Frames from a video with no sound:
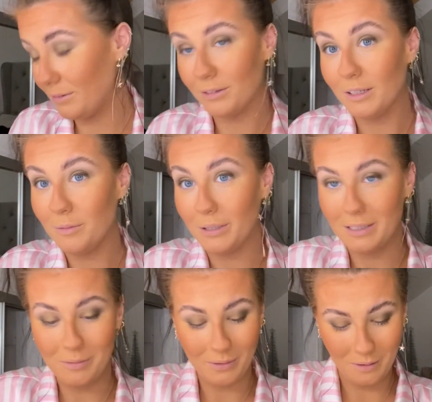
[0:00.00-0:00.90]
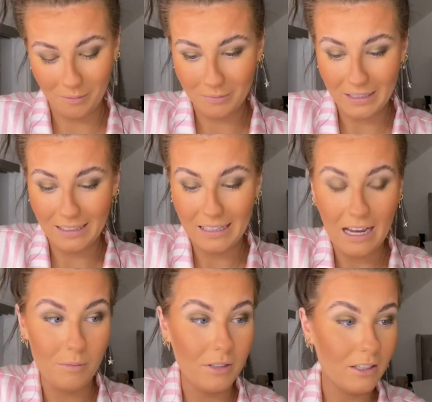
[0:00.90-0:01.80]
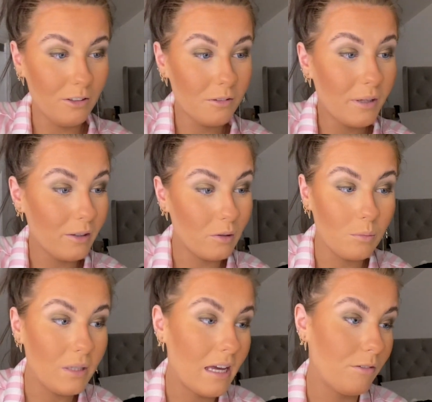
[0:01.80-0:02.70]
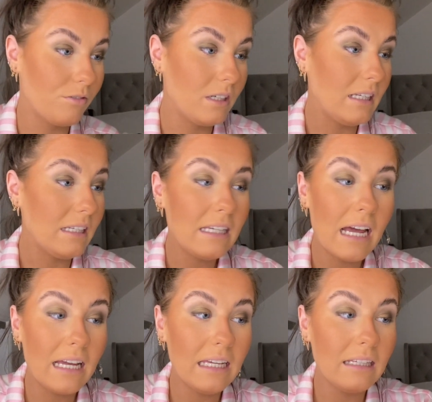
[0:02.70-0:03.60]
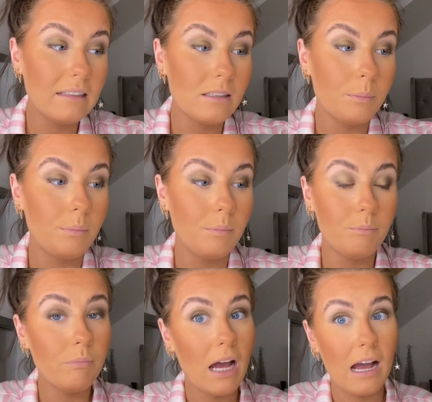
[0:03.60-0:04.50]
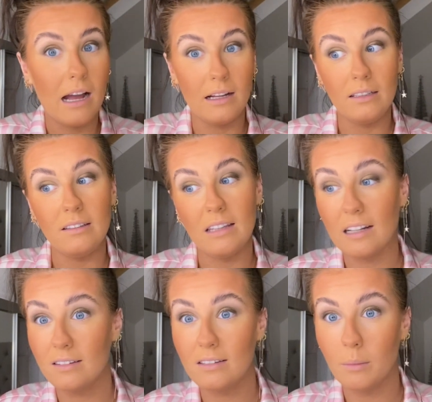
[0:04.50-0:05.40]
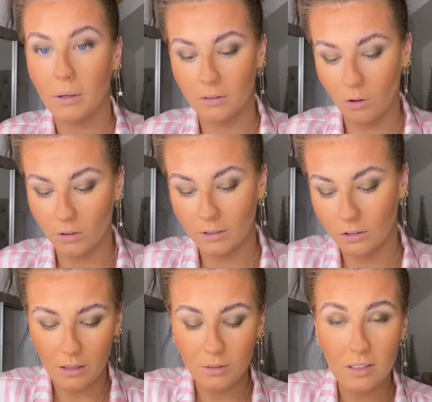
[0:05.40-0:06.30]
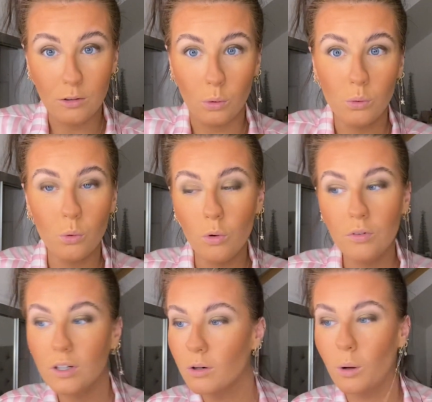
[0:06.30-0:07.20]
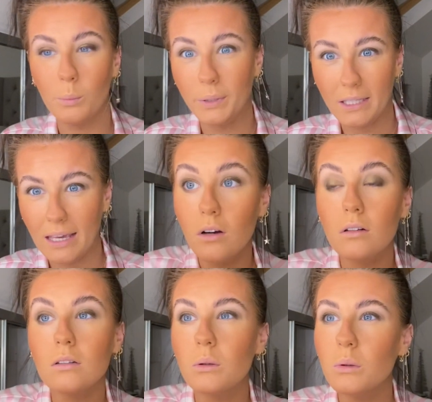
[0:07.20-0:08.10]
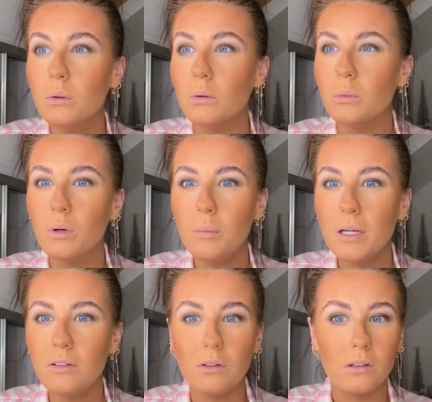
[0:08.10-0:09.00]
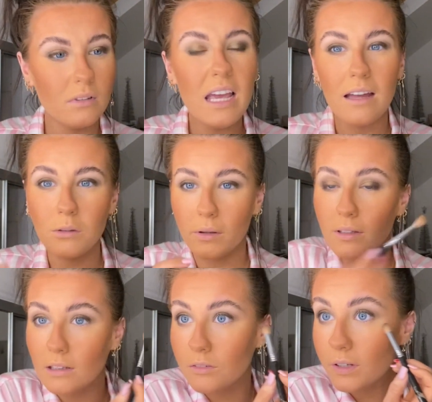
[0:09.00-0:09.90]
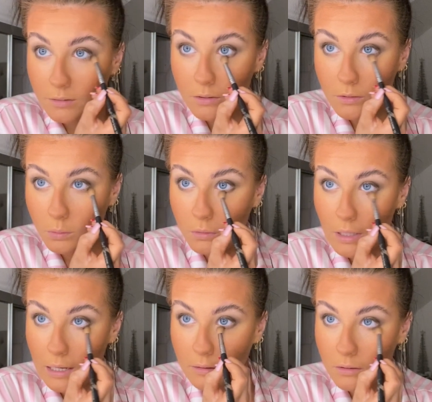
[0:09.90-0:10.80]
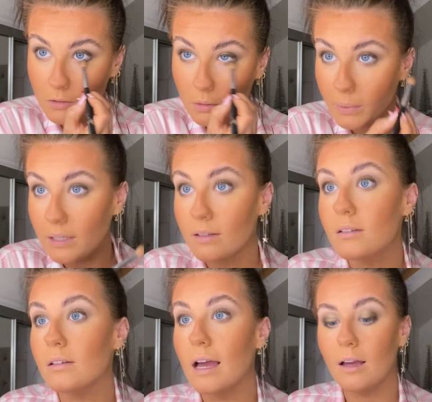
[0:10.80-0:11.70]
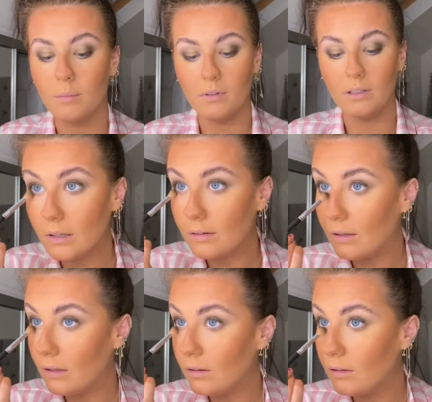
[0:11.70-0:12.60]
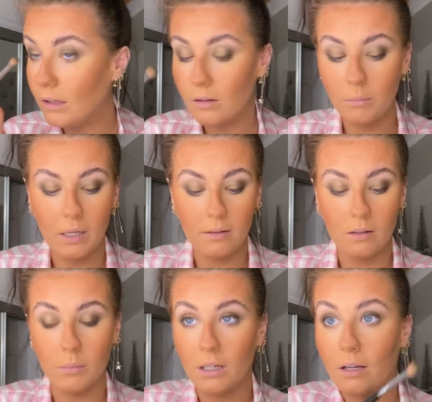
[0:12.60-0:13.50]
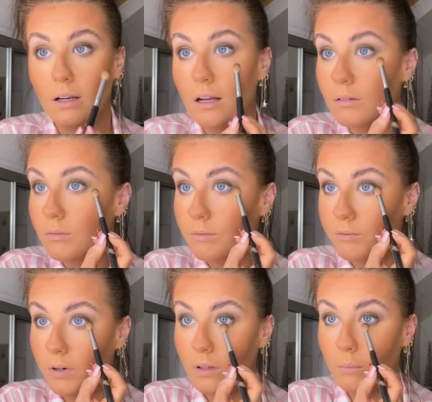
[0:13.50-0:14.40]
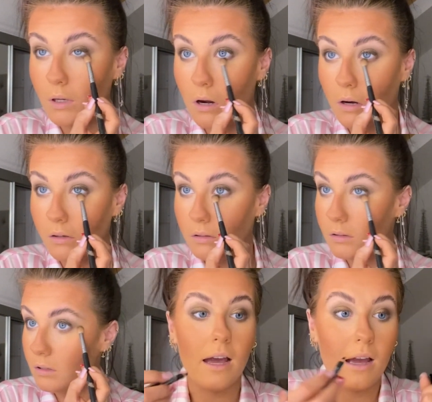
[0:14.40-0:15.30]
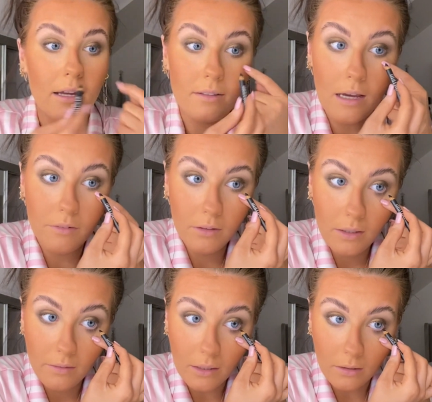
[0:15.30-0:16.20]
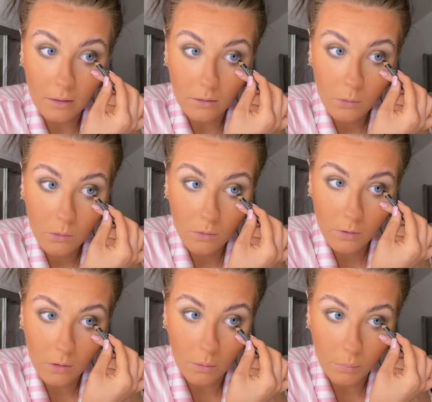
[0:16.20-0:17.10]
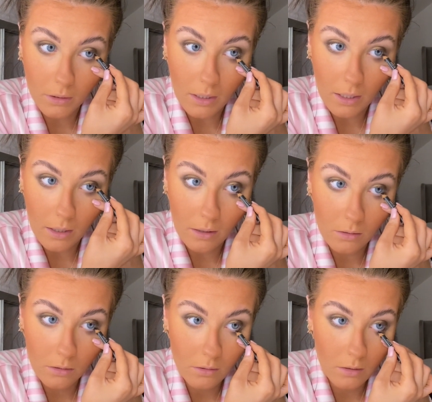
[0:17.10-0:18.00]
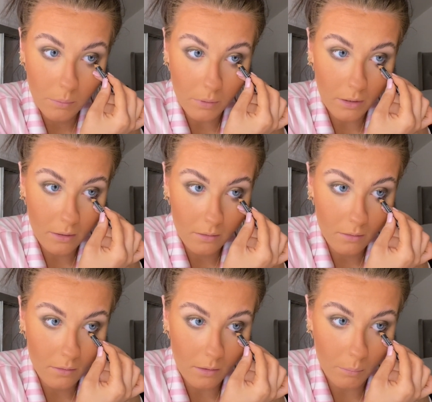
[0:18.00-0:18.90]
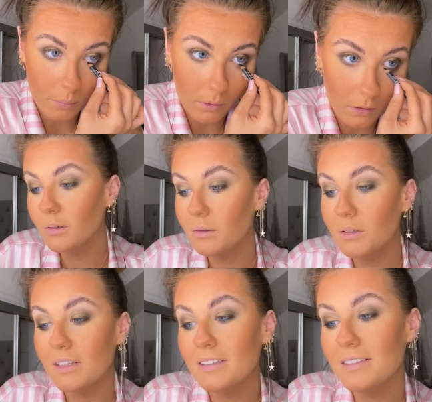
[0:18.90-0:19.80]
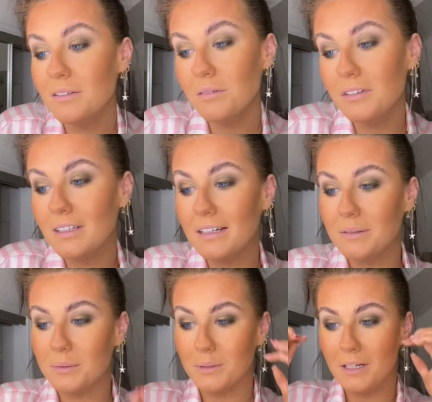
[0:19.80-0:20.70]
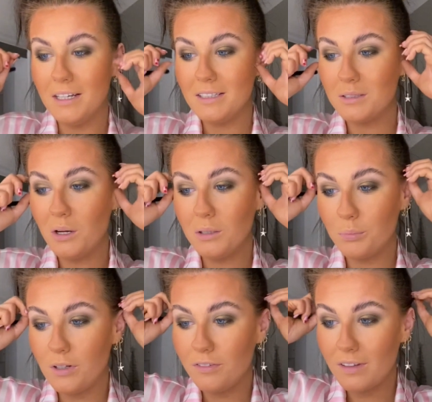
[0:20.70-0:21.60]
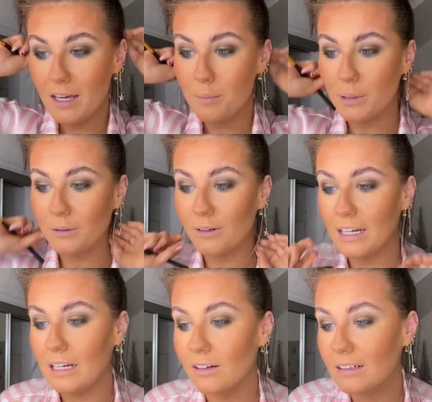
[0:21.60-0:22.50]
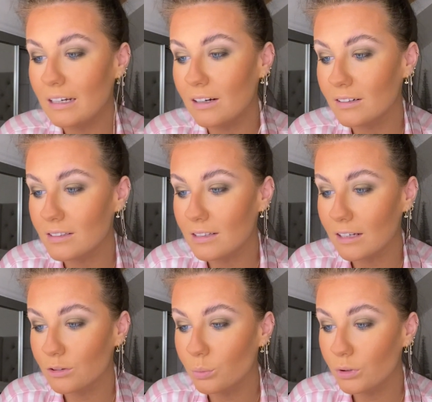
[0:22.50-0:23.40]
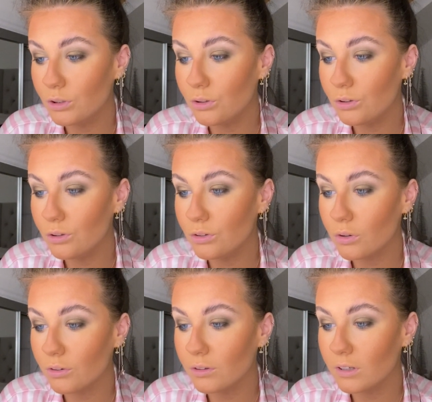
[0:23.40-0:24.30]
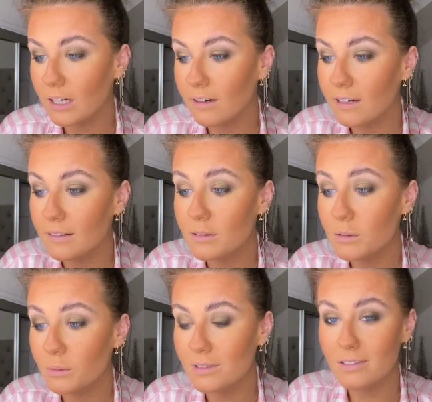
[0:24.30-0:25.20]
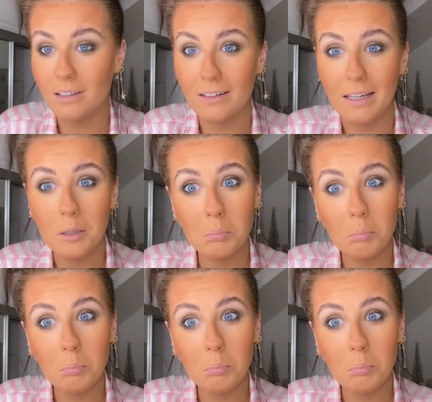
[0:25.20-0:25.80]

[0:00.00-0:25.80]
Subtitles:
really been keeping up lately. I mean, I use my Lumi every night and that's about all I do. I would say don't overcomplicate. Oh, what am I doing? Yeah, no, I think that's fine. Just don't add too many steps. Like see some nights I'm like, I can't fucking be arsed. I definitely think like don't overcomplicate it, just keep it nice and simple. Oh, this is a really nice one. Talk briefly about your hair care / what you use on your hair. It's so stunning.